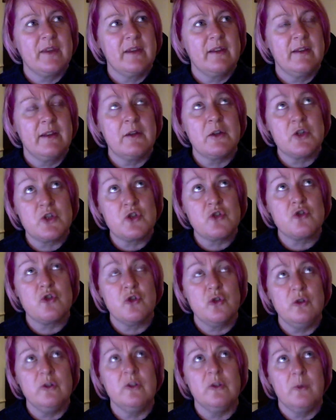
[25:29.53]
Now I
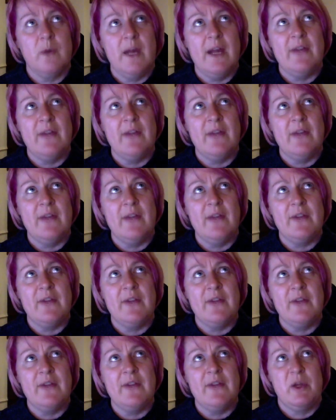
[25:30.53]
struggle to wear this
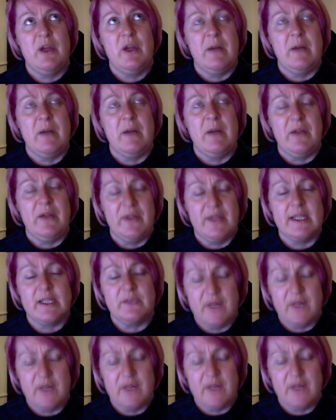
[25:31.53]
perfume, but I think it's
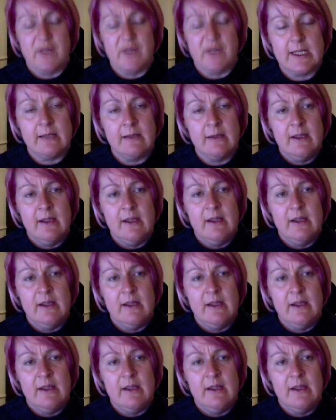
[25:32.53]
fascinating.